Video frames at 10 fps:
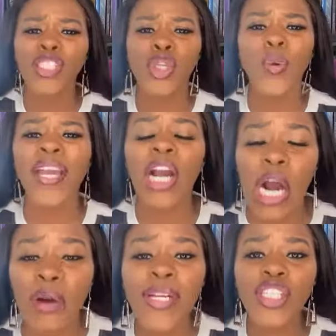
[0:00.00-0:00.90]
to
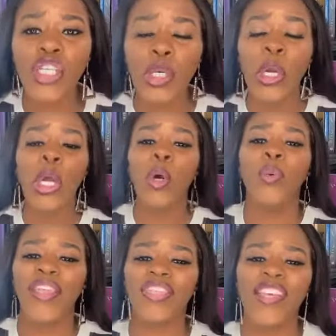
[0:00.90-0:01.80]
encourage you
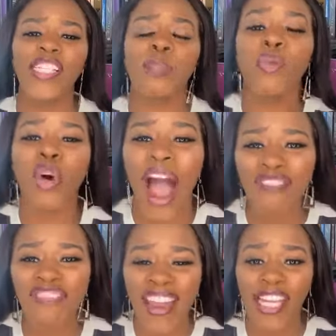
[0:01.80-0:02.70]
with this
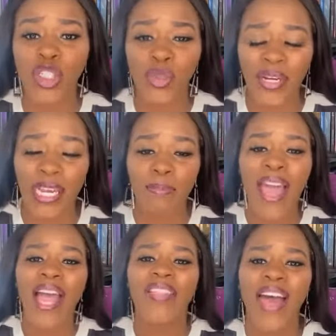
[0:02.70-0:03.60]
prophetic dream
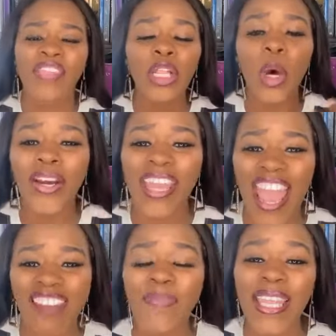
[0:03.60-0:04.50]
that the Lord
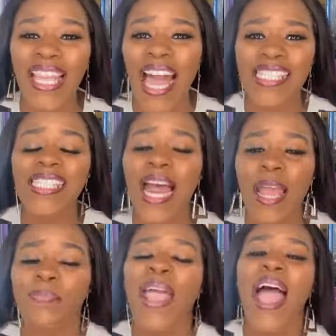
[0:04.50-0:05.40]
gave me last
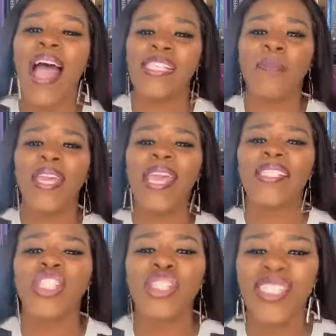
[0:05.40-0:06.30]
night as I
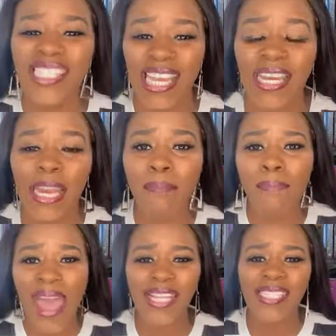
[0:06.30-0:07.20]
began to sit and
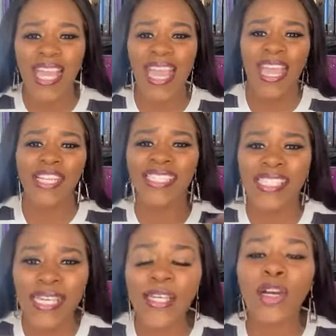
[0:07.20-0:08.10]
meditate and
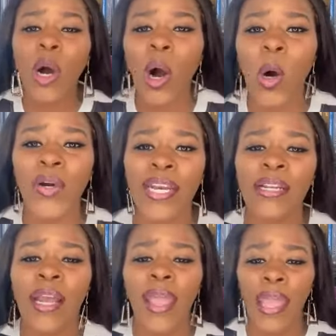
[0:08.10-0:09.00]
decode
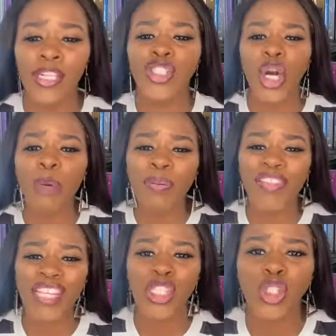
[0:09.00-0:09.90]
and
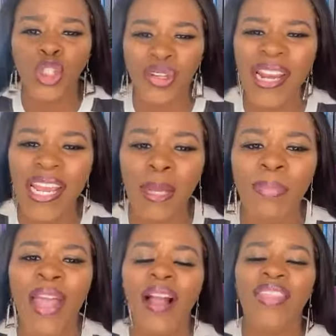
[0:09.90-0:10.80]
interpret this
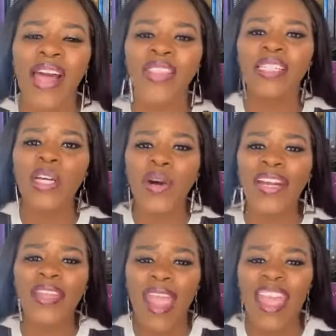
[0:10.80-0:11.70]
dream that the
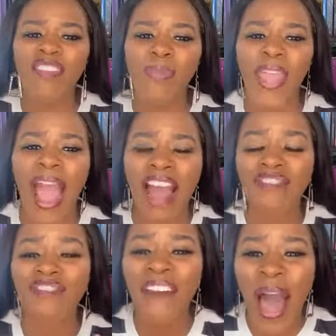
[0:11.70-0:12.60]
Lord gave me. I
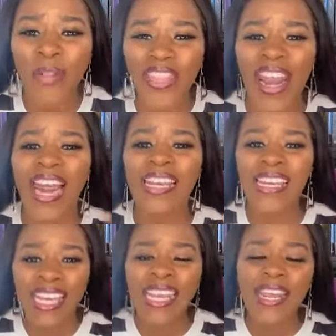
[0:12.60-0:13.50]
felt that I
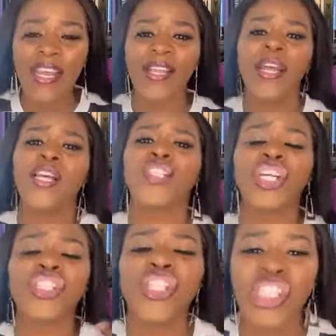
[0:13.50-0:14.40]
needed
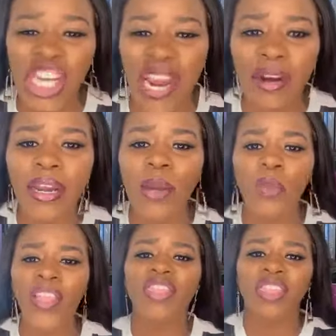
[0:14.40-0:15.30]
to share it
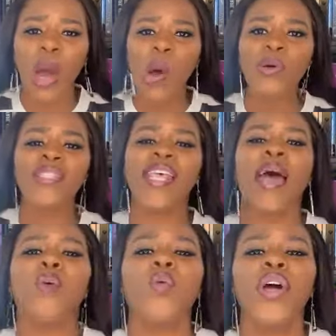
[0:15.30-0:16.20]
with those
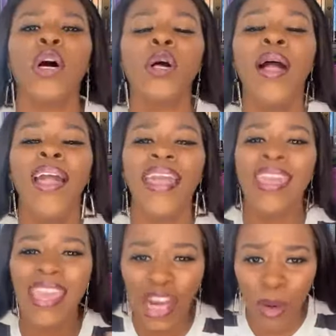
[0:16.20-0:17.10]
that will
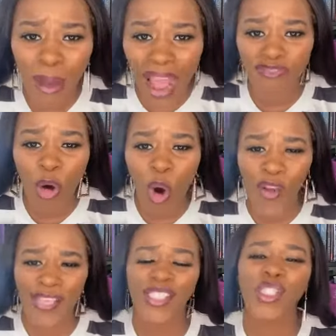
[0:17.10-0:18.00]
hear my
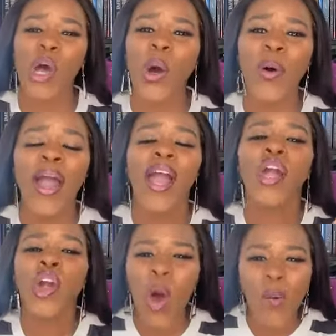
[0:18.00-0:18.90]
voice. So
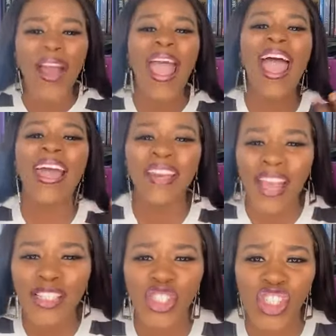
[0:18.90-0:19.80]
go ahead
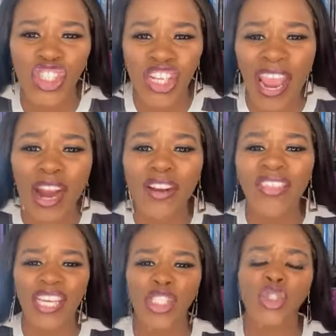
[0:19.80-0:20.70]
and share
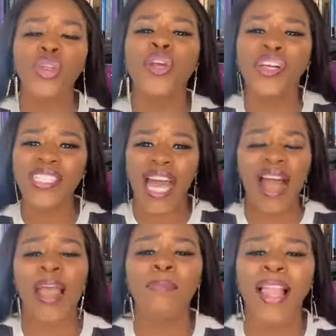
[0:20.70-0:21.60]
this to your
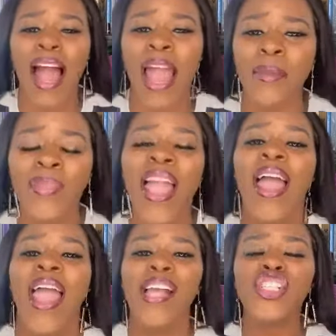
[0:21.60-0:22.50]
timeline
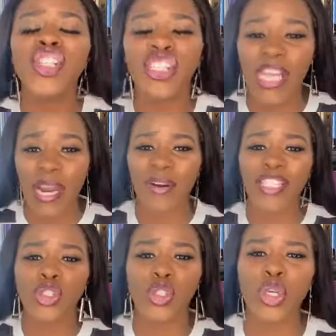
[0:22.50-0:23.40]
and share
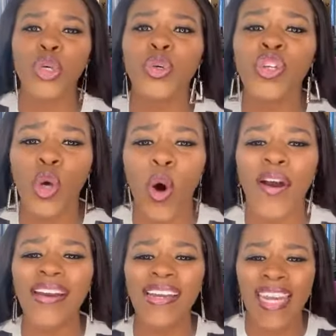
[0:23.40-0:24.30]
it to
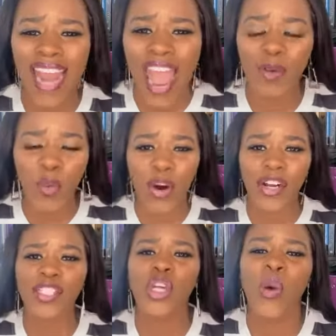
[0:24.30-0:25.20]
your
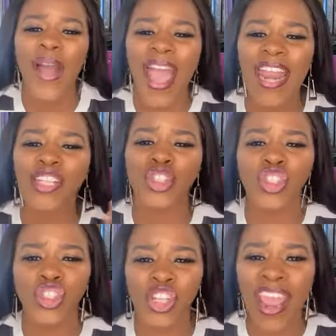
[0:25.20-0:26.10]
networks. Go ahead and
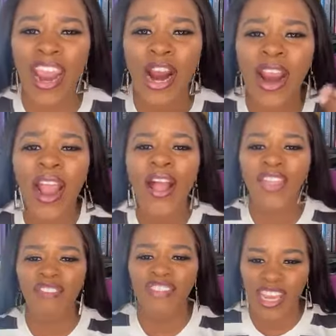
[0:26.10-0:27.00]
share
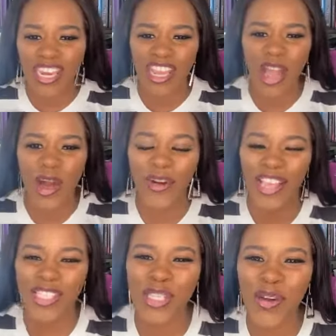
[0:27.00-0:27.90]
the video.
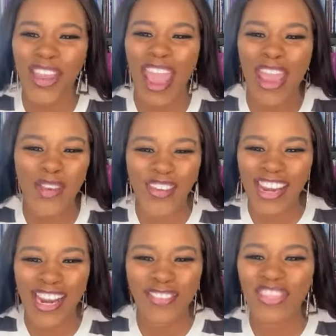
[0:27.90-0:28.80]
It's okay. You
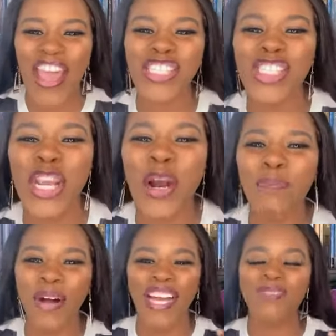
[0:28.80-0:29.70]
can hit that share
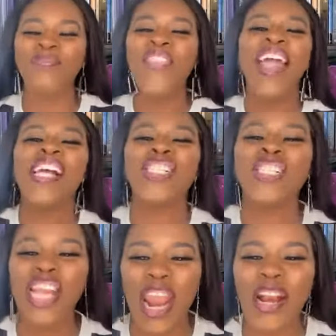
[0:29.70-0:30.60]
button.
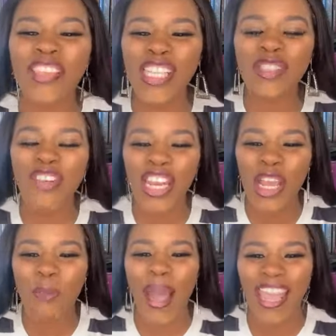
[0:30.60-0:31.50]
Share this
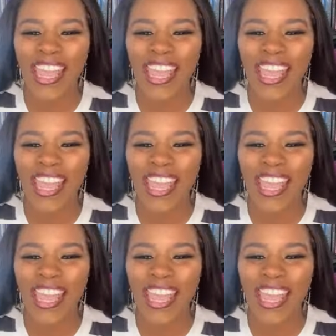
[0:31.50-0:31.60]
video by